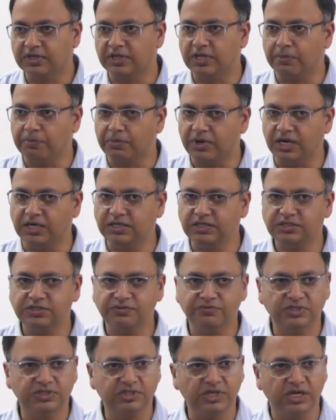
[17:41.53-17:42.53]
The
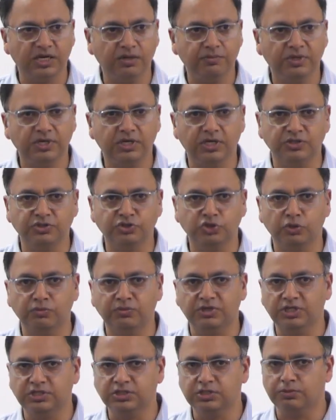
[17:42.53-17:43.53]
plants which can be
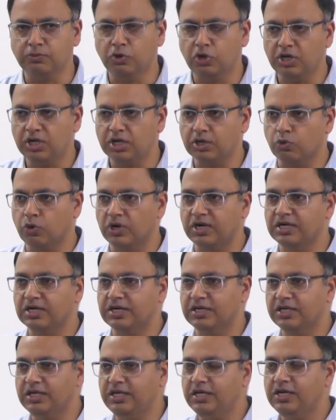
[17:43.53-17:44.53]
consumed in smaller
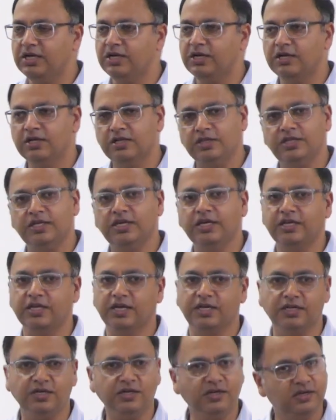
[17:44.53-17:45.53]
quantity, they
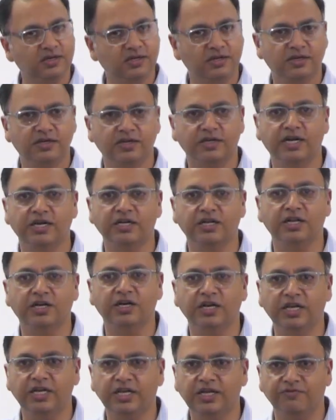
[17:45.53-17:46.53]
can get
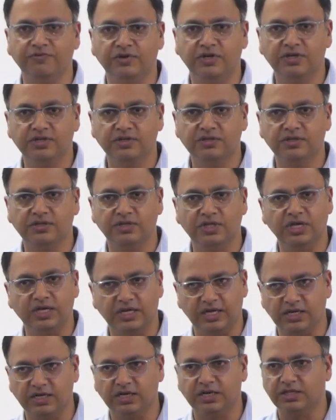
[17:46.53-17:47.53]
relieved. They
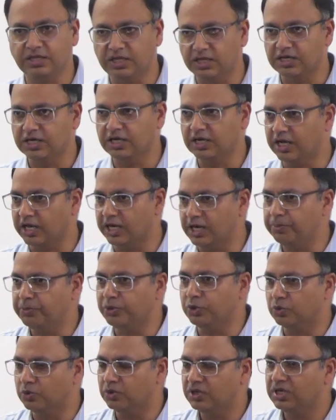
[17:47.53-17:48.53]
can
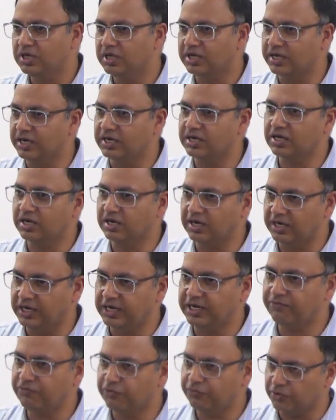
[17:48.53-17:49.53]
help you get
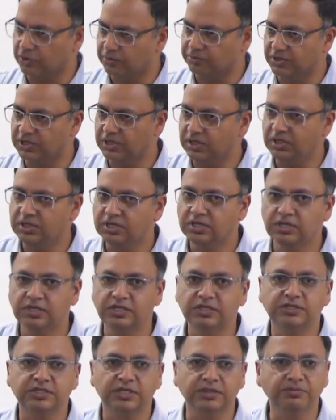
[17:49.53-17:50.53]
relieved from the
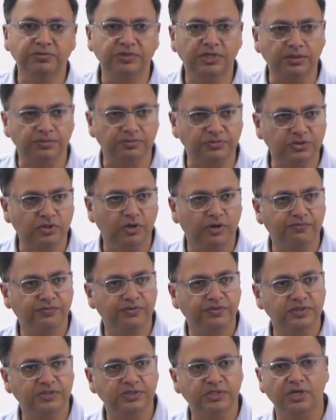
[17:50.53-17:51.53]
symptoms
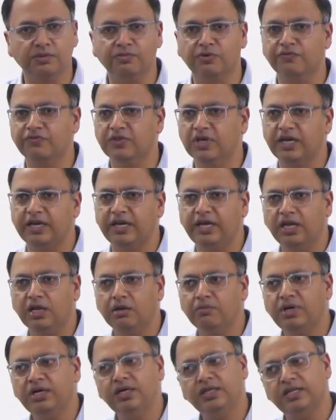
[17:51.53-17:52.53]
of some of the
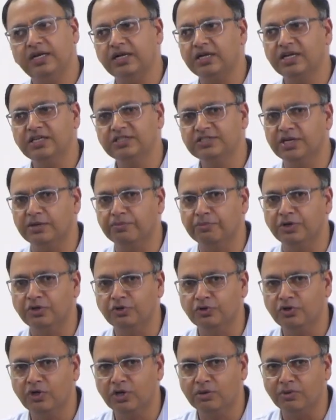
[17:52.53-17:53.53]
ailment that has
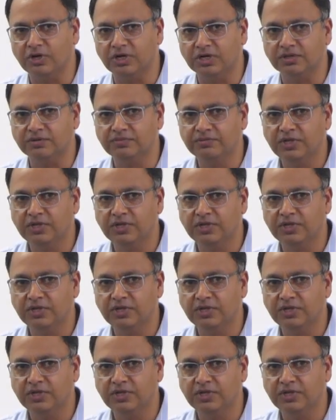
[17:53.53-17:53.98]
happened to your body.